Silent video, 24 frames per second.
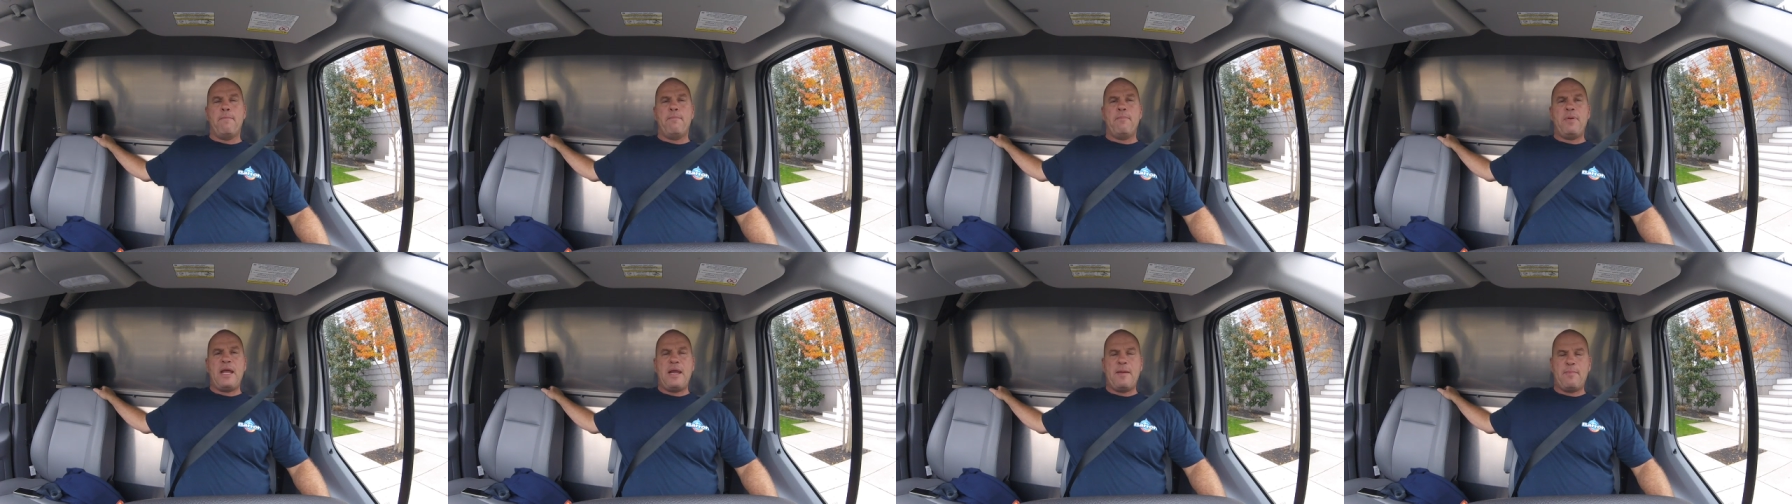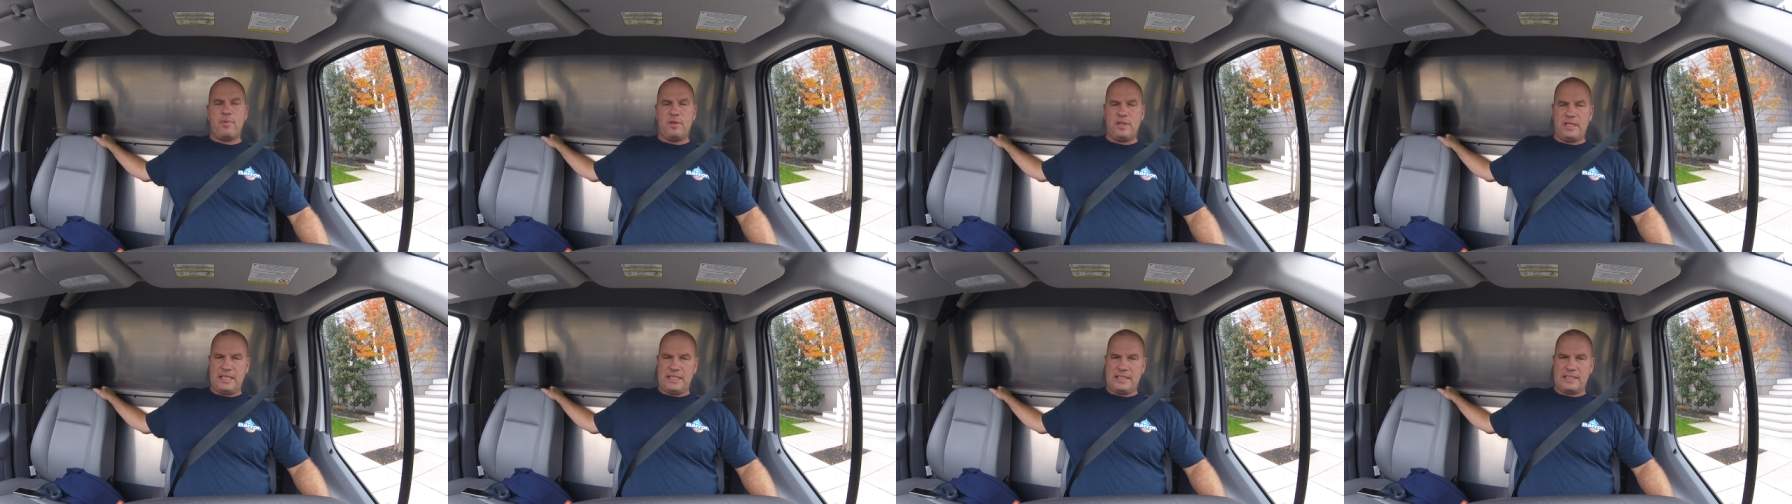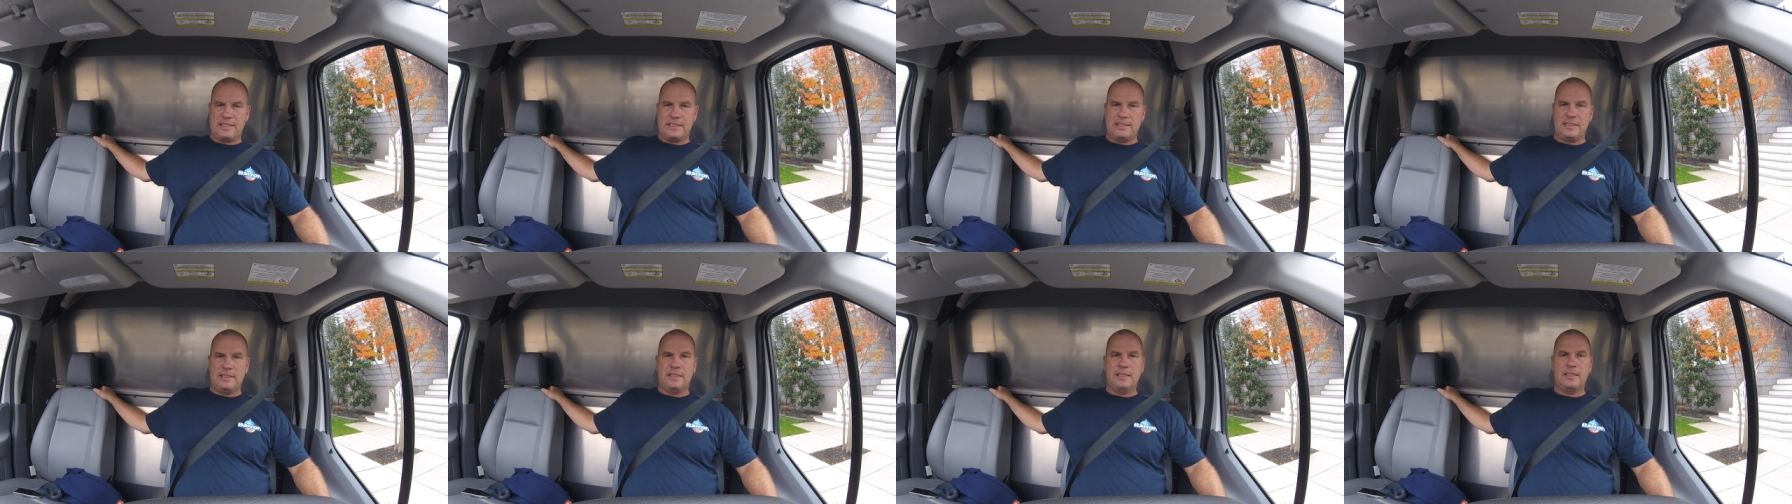
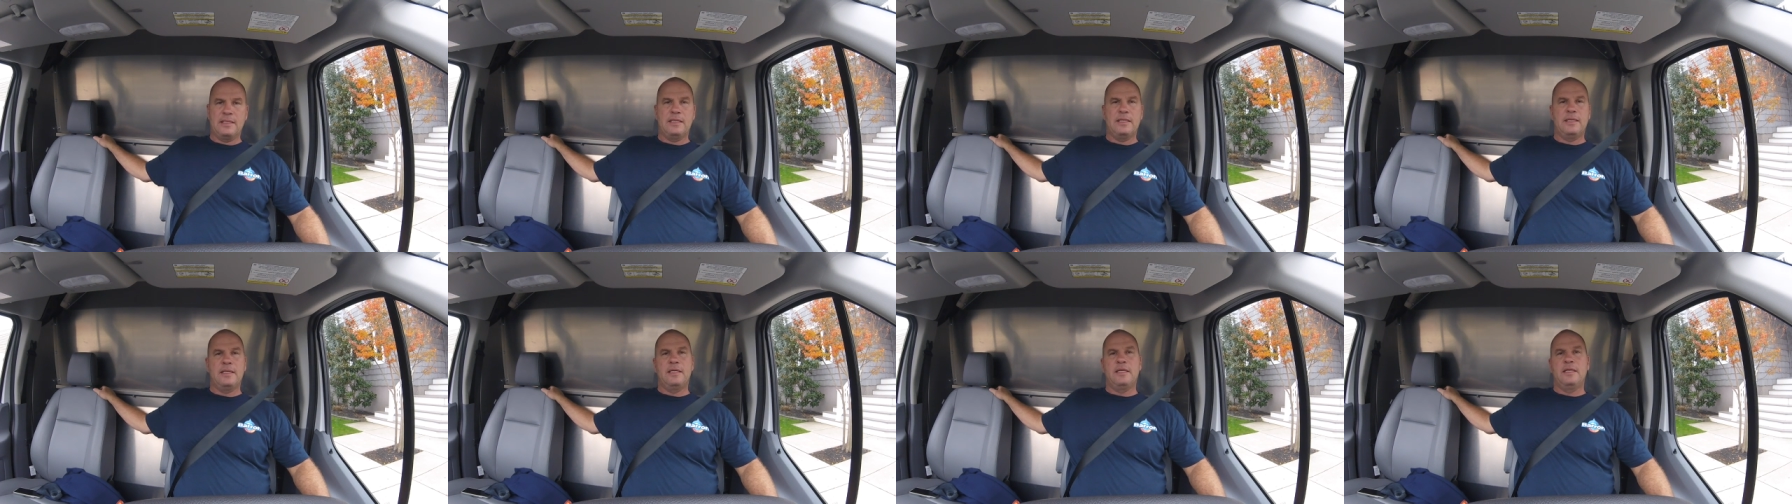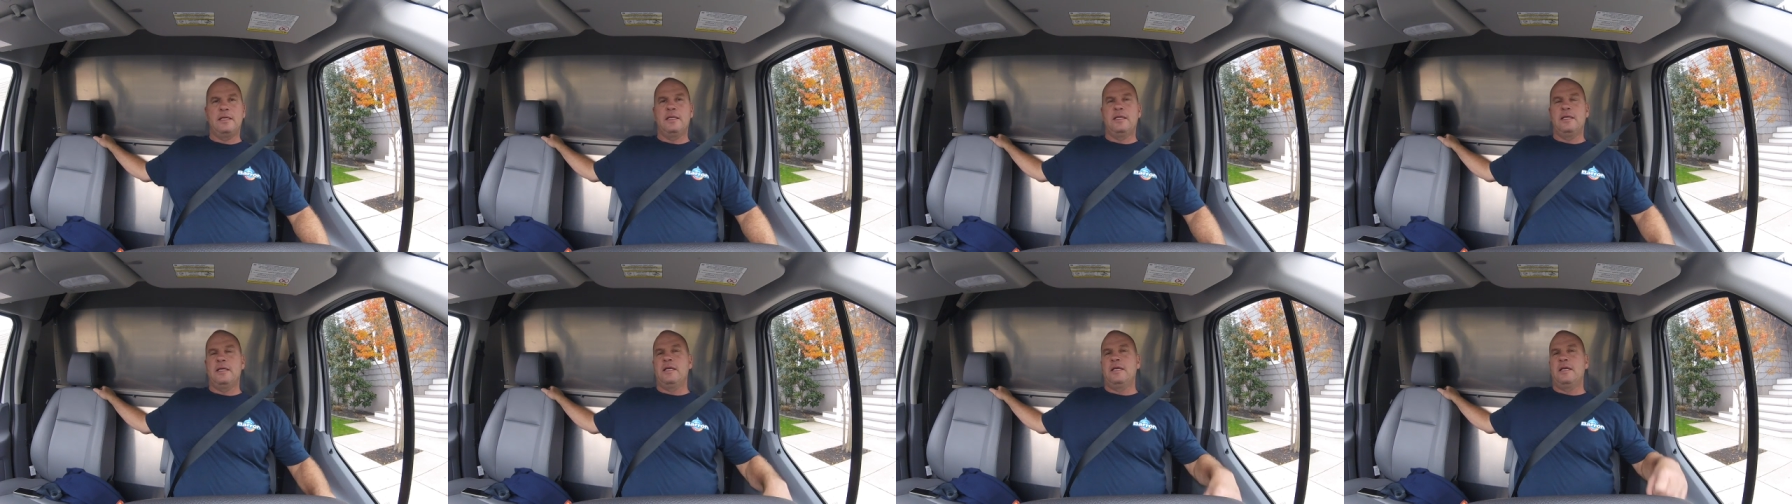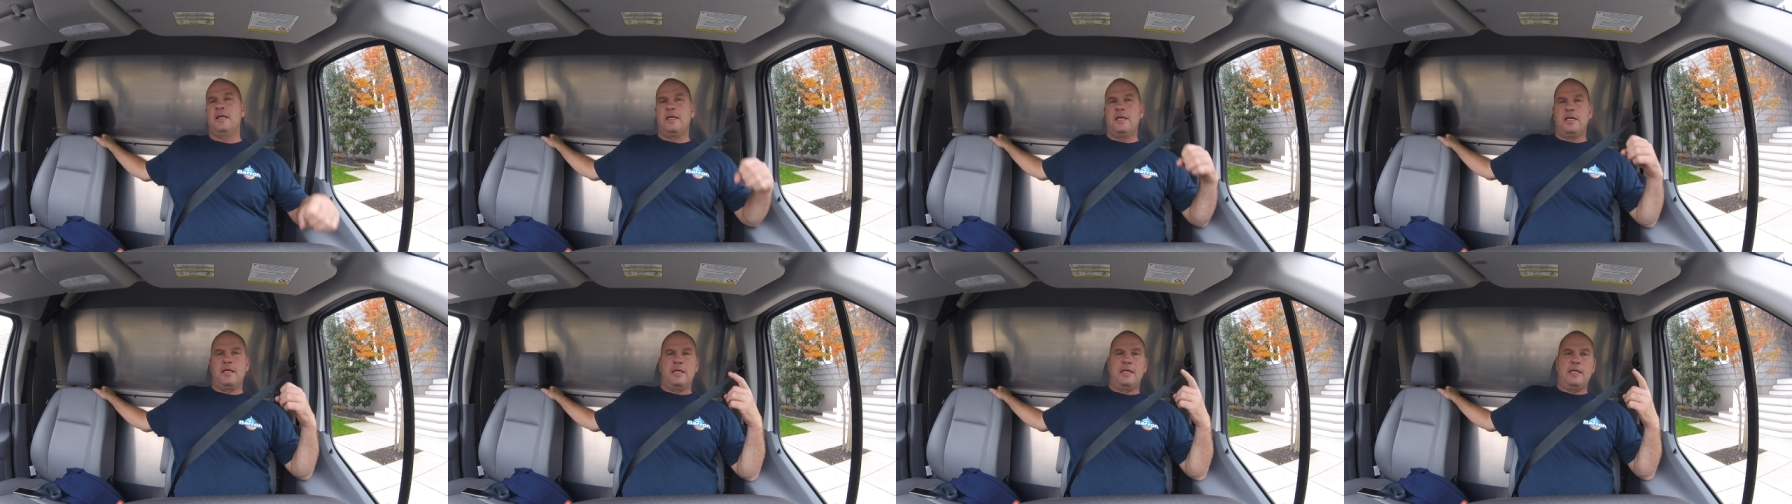Paperless.
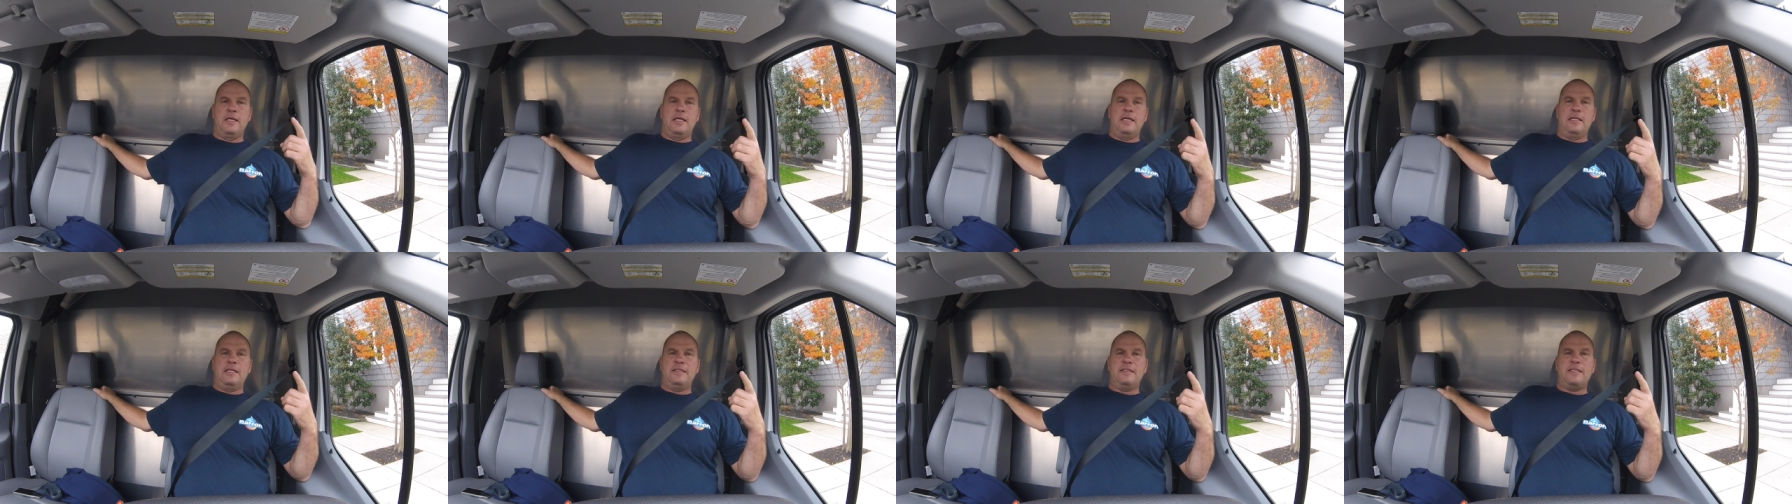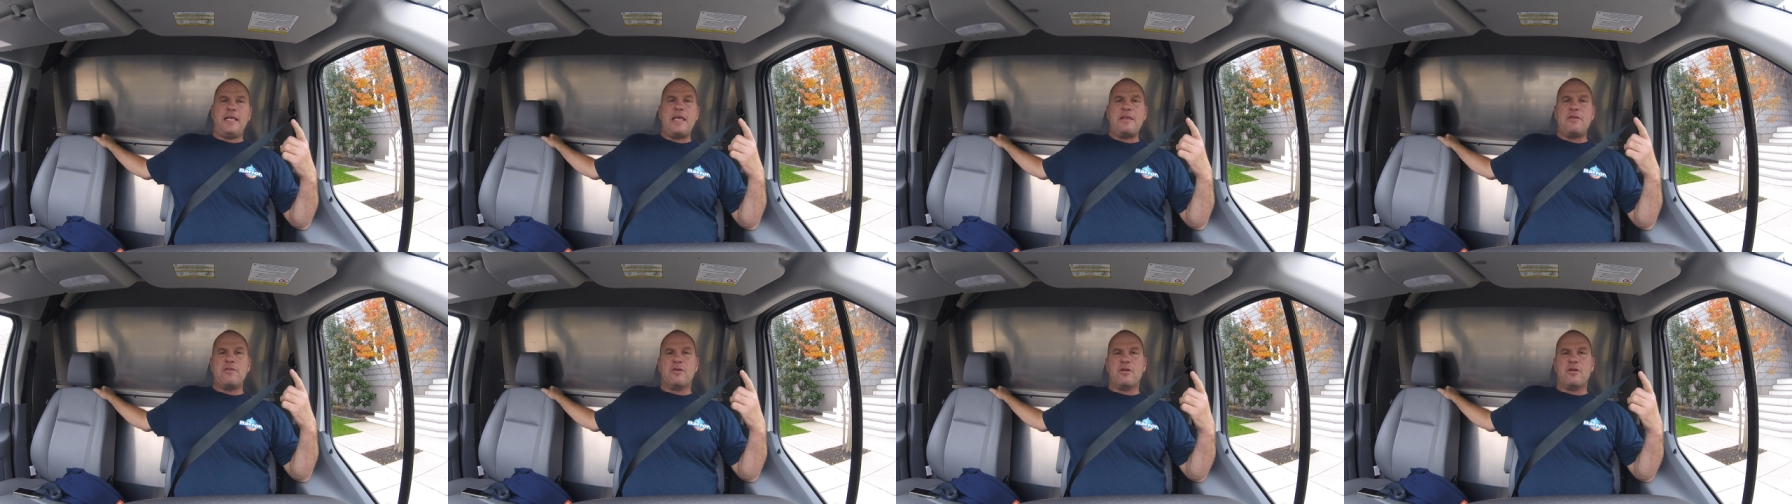Take